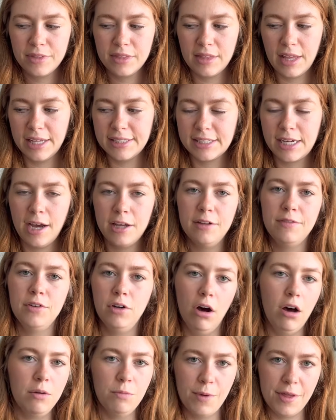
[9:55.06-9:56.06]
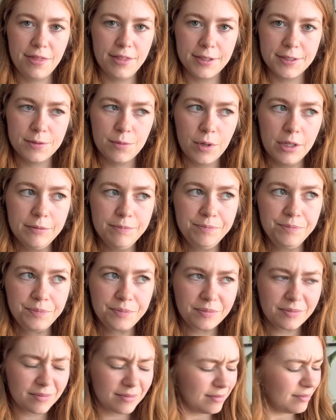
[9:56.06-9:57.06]
That's kind of gone with this one.
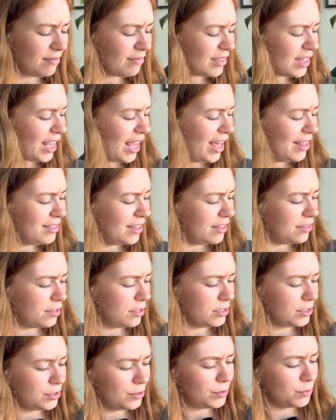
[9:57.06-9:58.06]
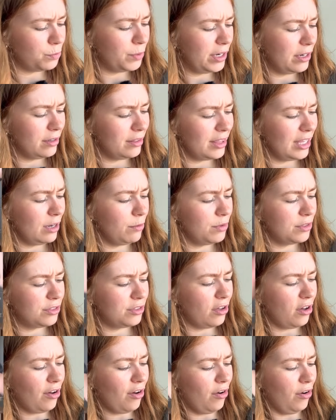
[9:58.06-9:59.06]
And then there's this weird thing with
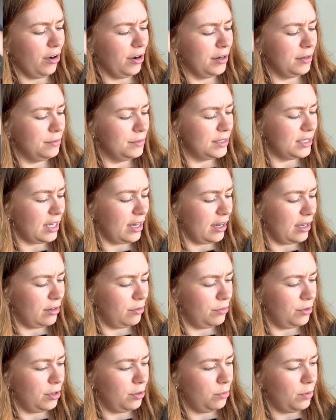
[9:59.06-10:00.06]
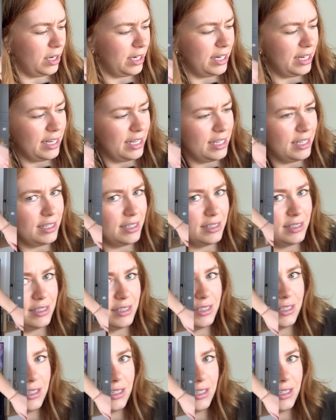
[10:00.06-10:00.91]
the arms. I don't know what it is.